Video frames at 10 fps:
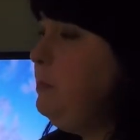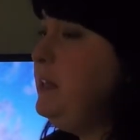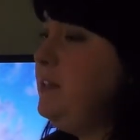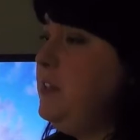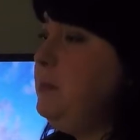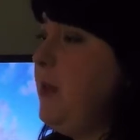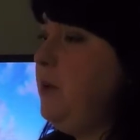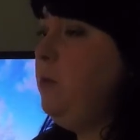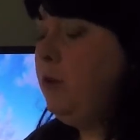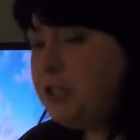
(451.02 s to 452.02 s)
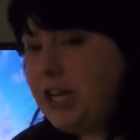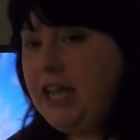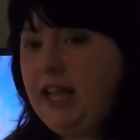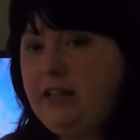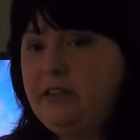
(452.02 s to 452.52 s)
businessmen will shake
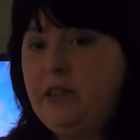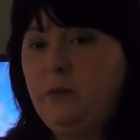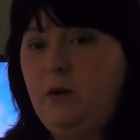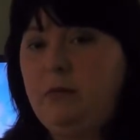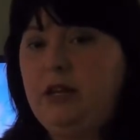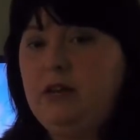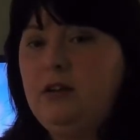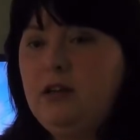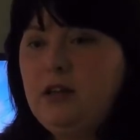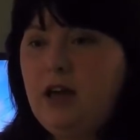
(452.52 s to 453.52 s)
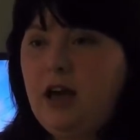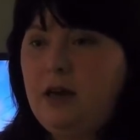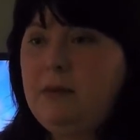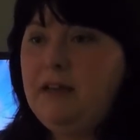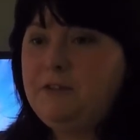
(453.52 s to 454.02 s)
hands with a woman
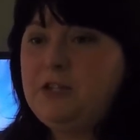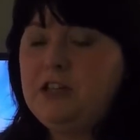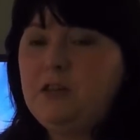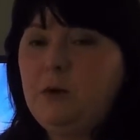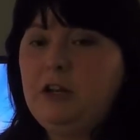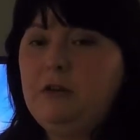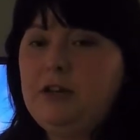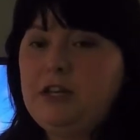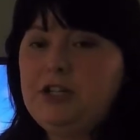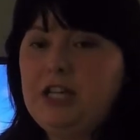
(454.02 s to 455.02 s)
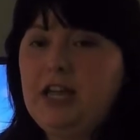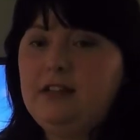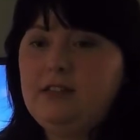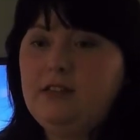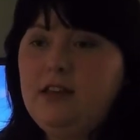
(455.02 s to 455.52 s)
if she is the one who
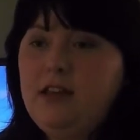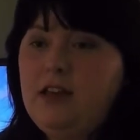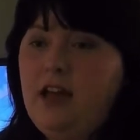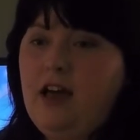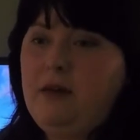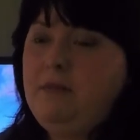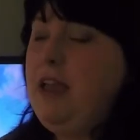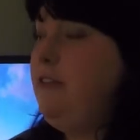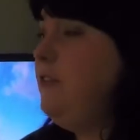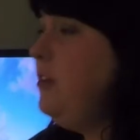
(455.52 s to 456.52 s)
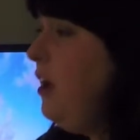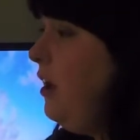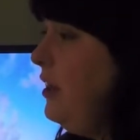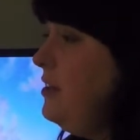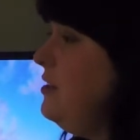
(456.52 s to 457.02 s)
initiates. If
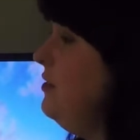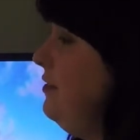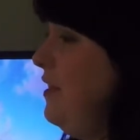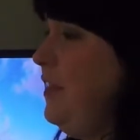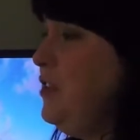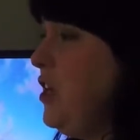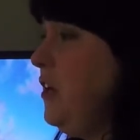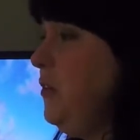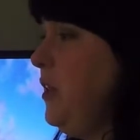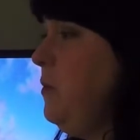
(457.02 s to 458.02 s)
not, then they generally